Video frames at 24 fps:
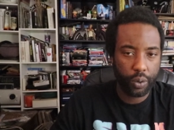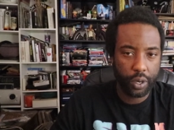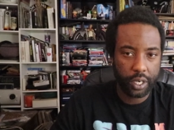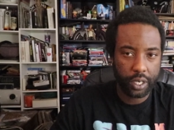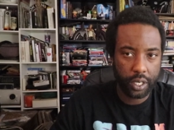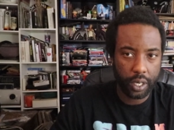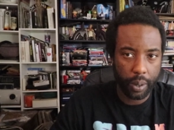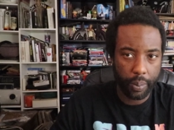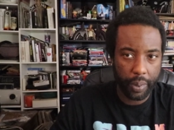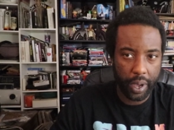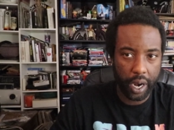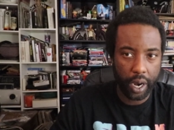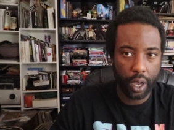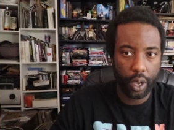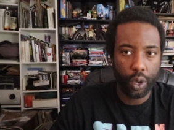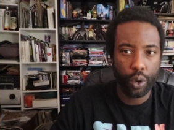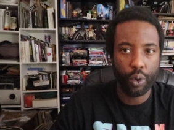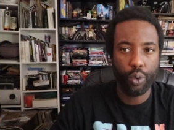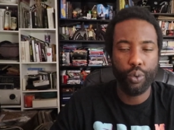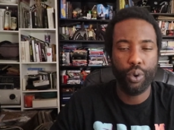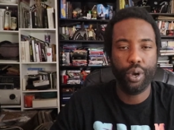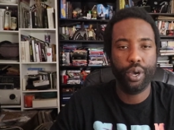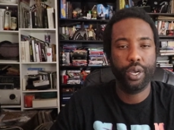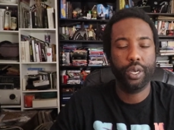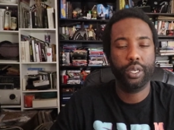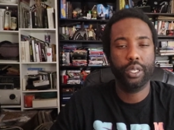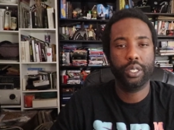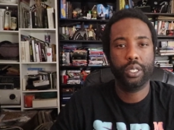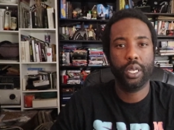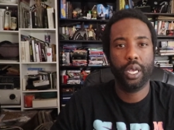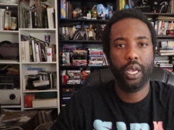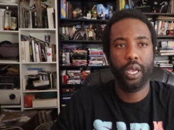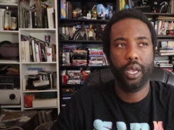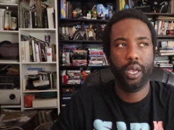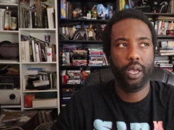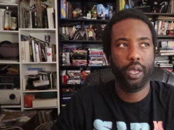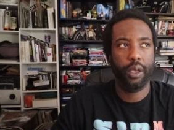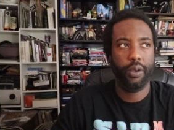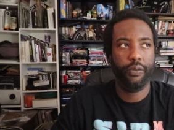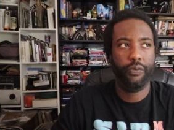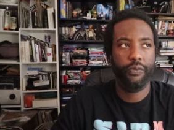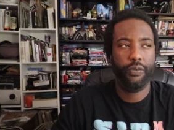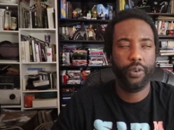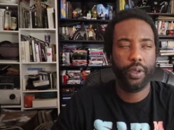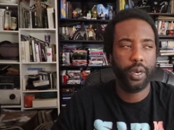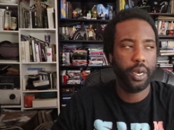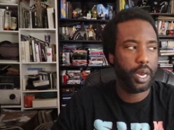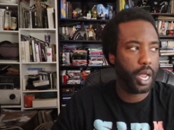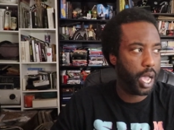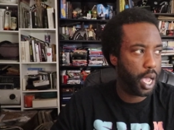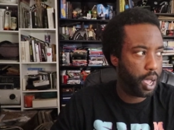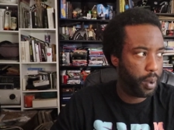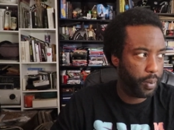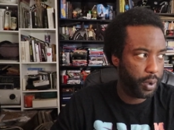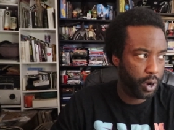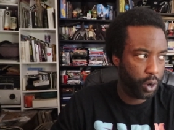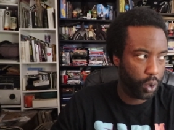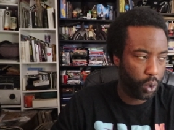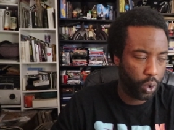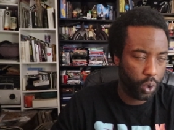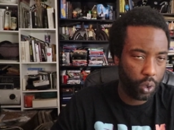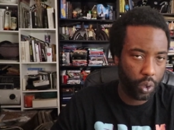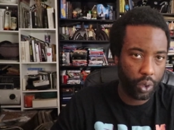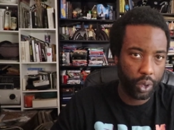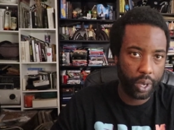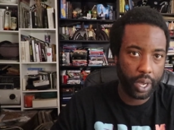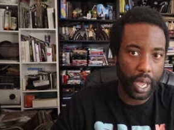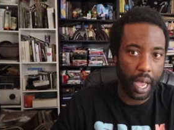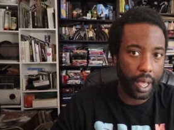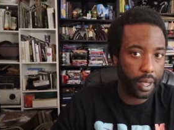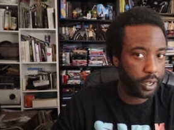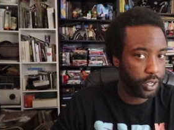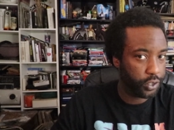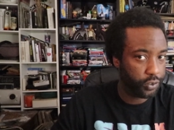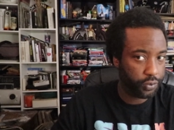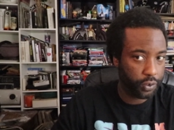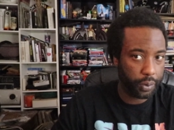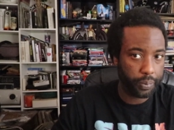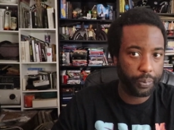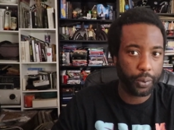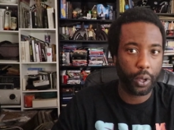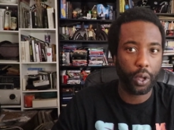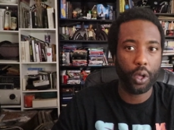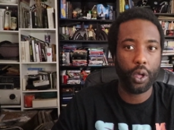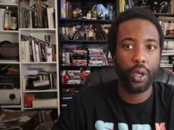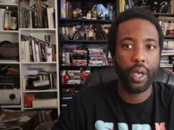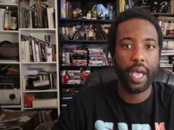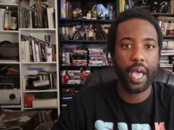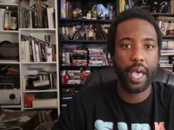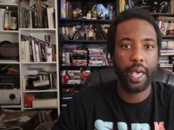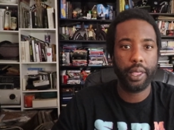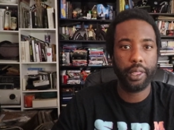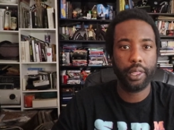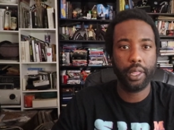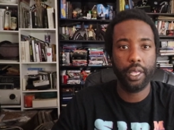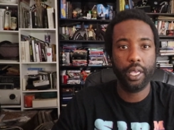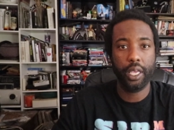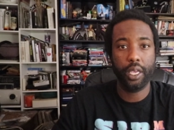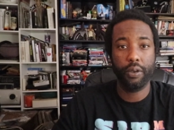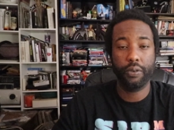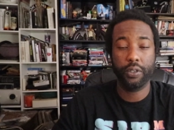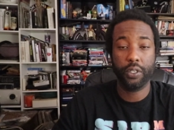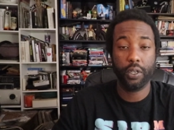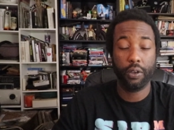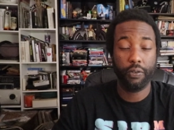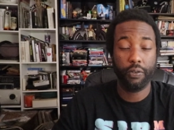was somebody who was a phenomenal college football athlete. He was